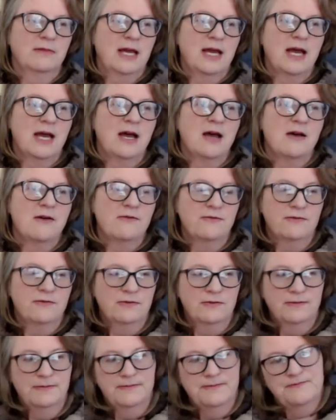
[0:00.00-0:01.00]
half
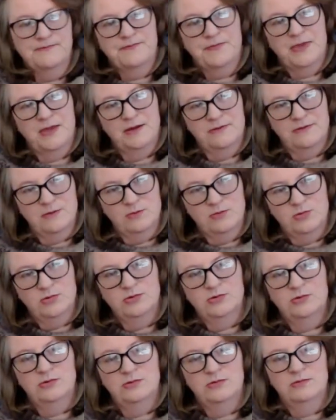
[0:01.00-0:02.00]
of the
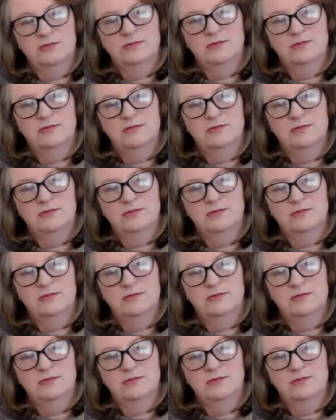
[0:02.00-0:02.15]
wool